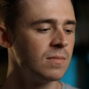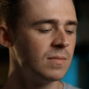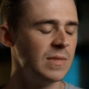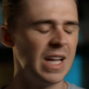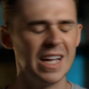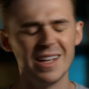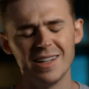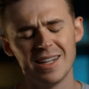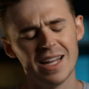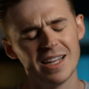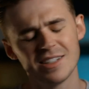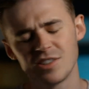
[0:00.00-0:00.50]

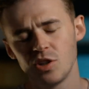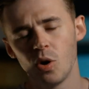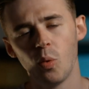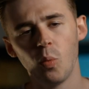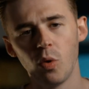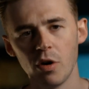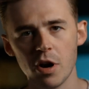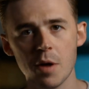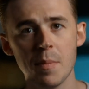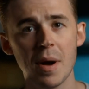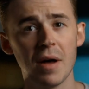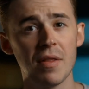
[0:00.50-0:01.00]
But let's not
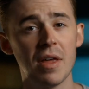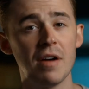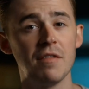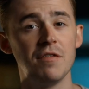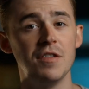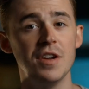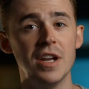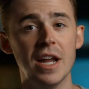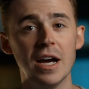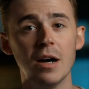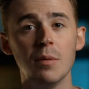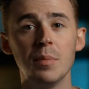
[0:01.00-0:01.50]
worry about that
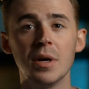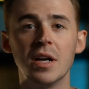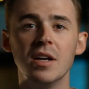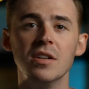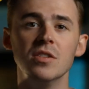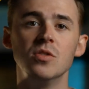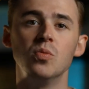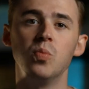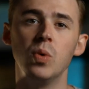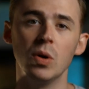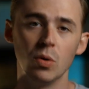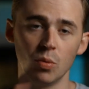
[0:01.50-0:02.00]
for now
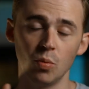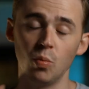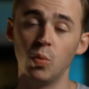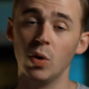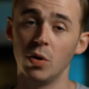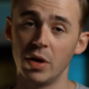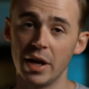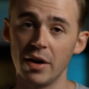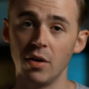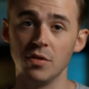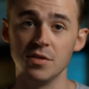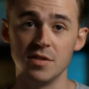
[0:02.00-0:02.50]
because we'll,
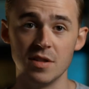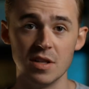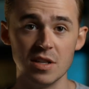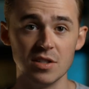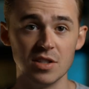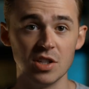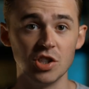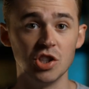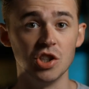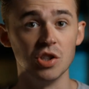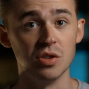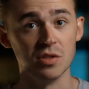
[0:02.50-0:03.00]
we'll get onto these
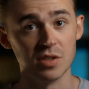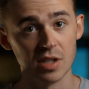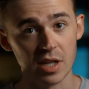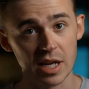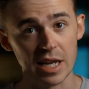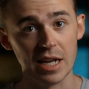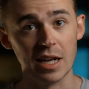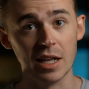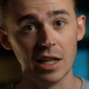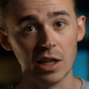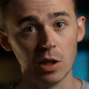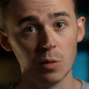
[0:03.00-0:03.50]
issues
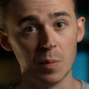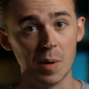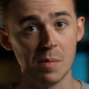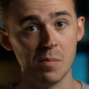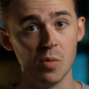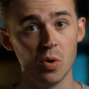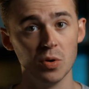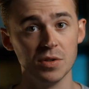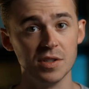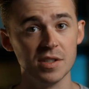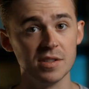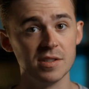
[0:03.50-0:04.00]
in a little bit
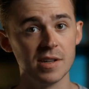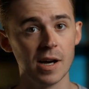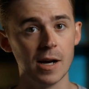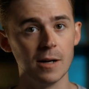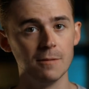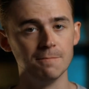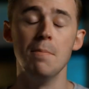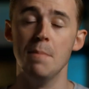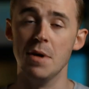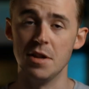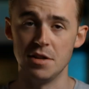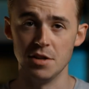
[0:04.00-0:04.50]
more
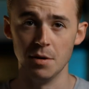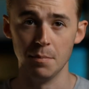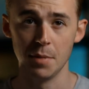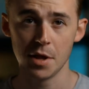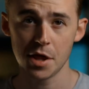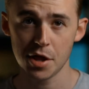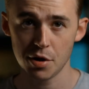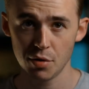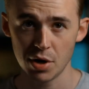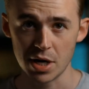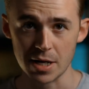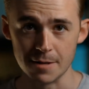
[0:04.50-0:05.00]
detail. Myth number
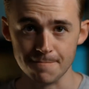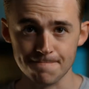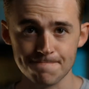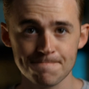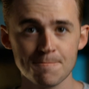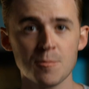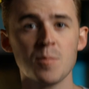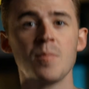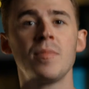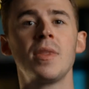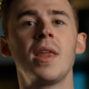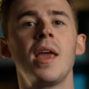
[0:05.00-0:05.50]
three.
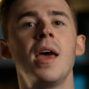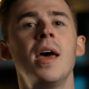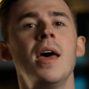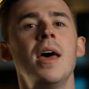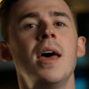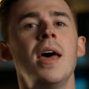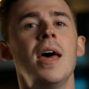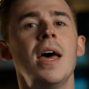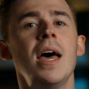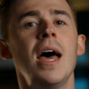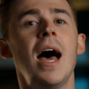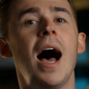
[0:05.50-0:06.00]

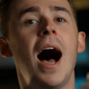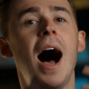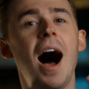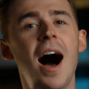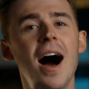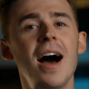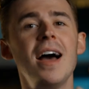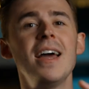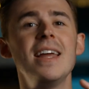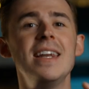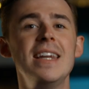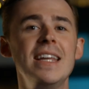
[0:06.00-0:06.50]

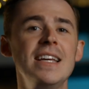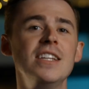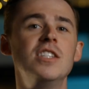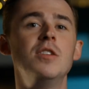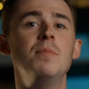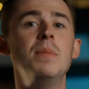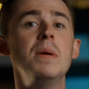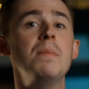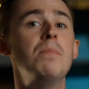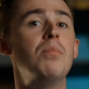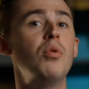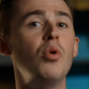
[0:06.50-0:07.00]
I need
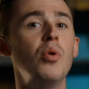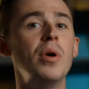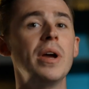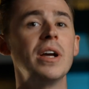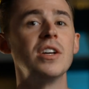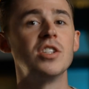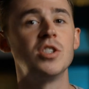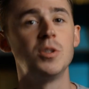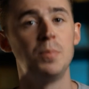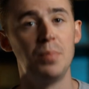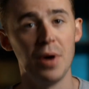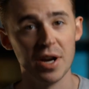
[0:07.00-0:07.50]
to be brewing
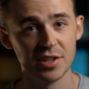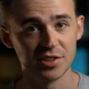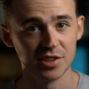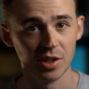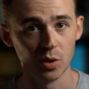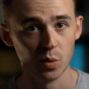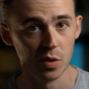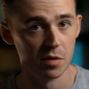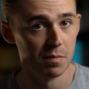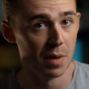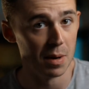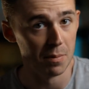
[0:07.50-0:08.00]

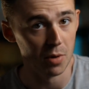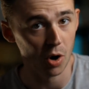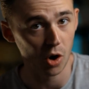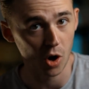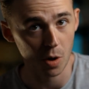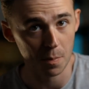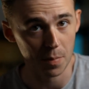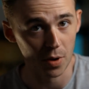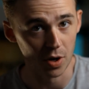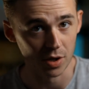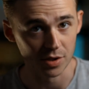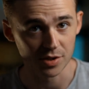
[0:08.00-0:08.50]
espresso with my
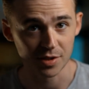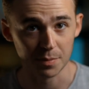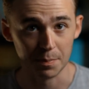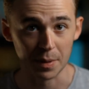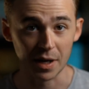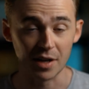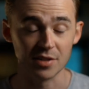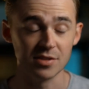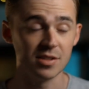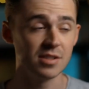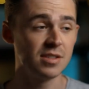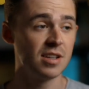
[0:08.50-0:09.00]
Moka pot
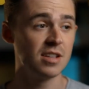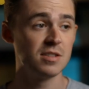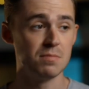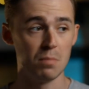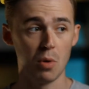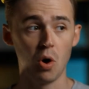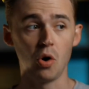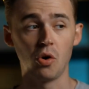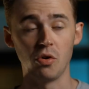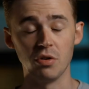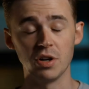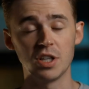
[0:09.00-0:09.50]
because it says
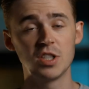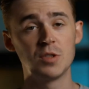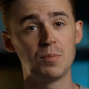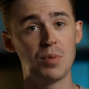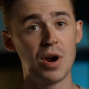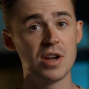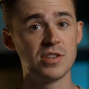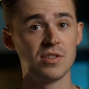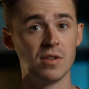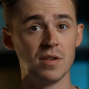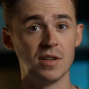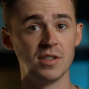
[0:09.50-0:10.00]
Moka
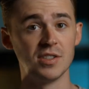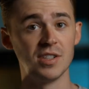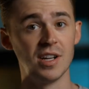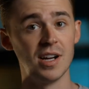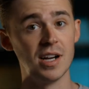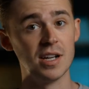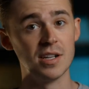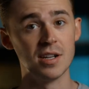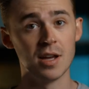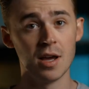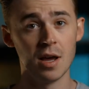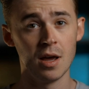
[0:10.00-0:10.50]
Express on the
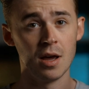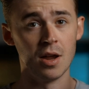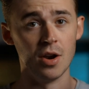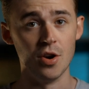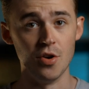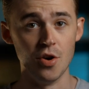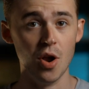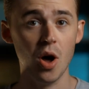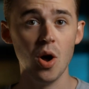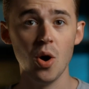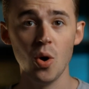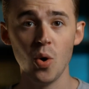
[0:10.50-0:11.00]
side.
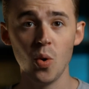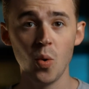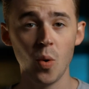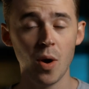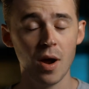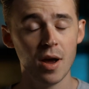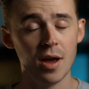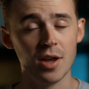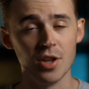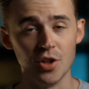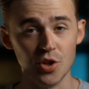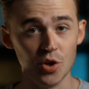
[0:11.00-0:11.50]
No,
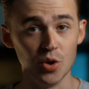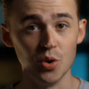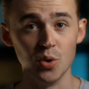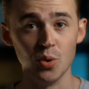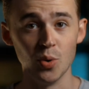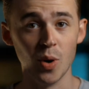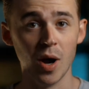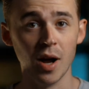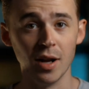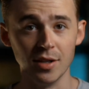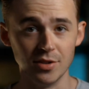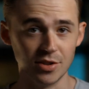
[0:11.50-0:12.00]

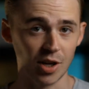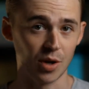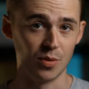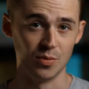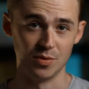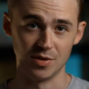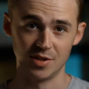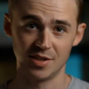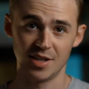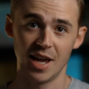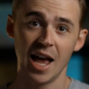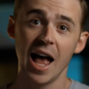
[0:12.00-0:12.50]
you
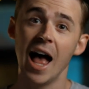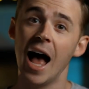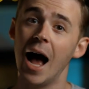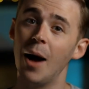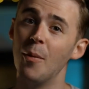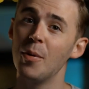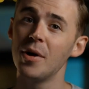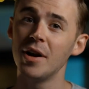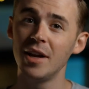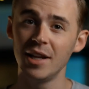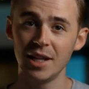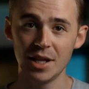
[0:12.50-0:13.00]
don't. And
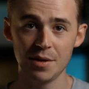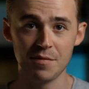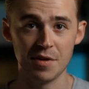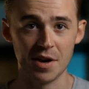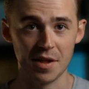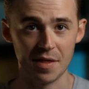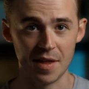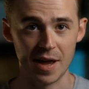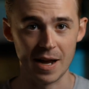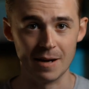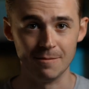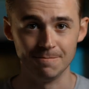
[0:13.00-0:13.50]
we're going to leave it
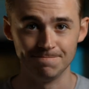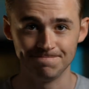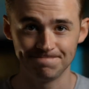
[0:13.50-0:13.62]
at that.